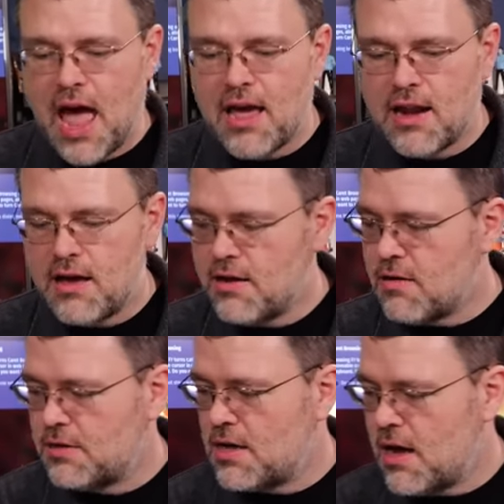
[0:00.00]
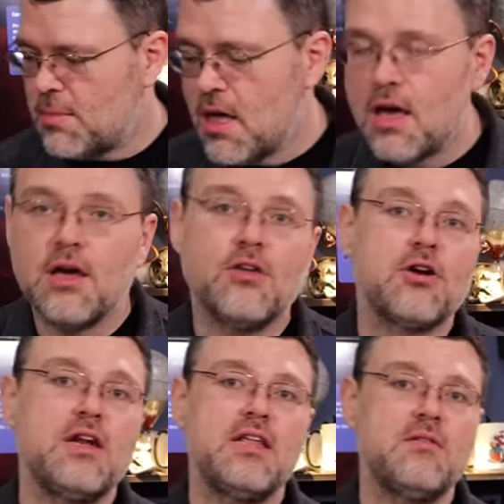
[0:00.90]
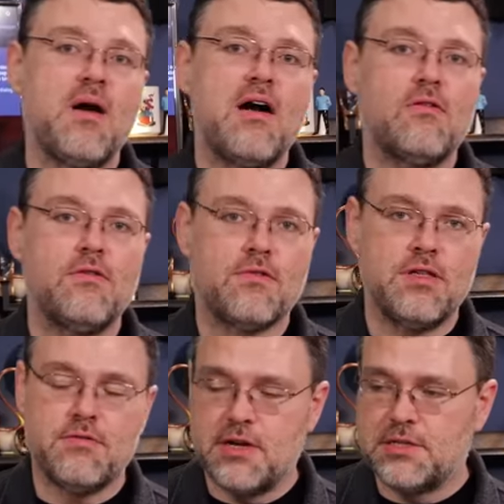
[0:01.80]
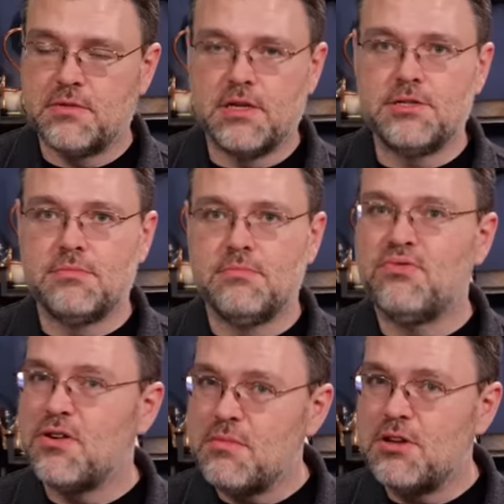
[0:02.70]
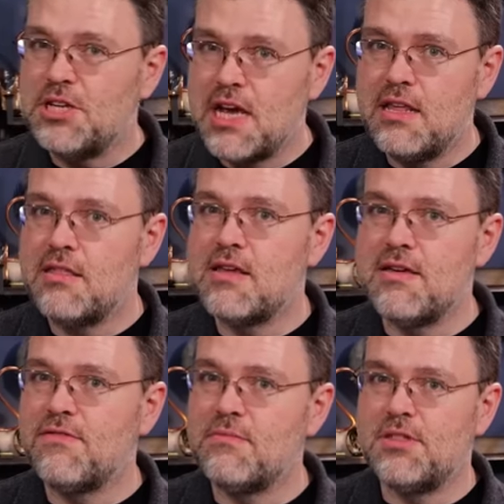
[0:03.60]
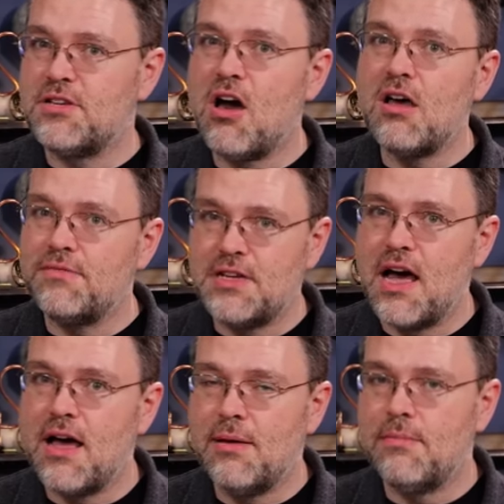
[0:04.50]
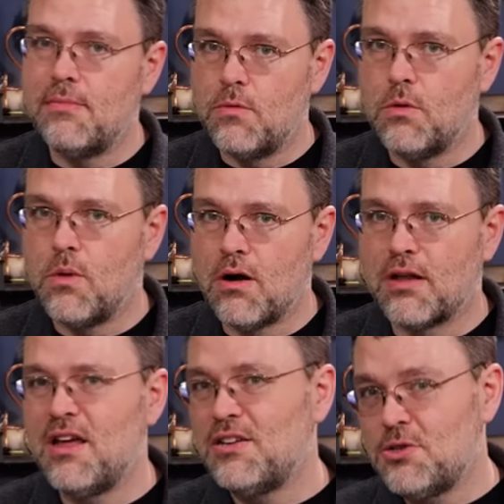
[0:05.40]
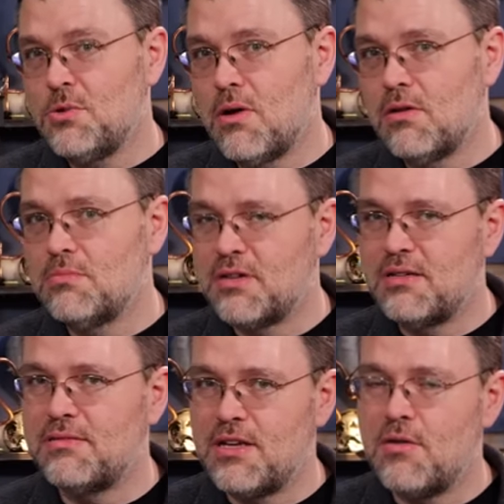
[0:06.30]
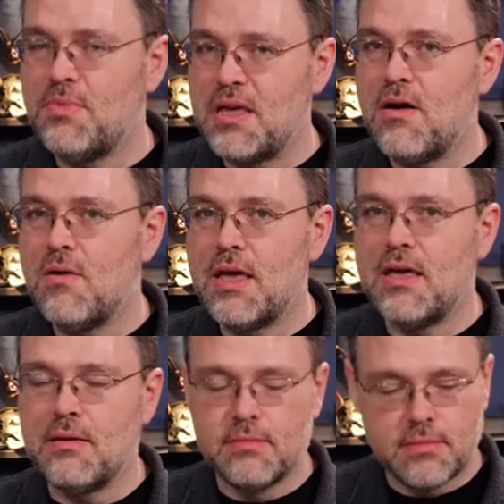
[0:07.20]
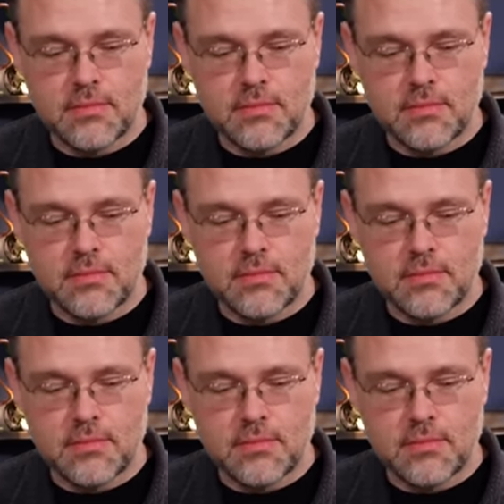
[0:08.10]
hanging out here on top you're going to need a power over Ethernet switch. Pretty much anything from the dawn of time will work. Not too old, but you know PoE.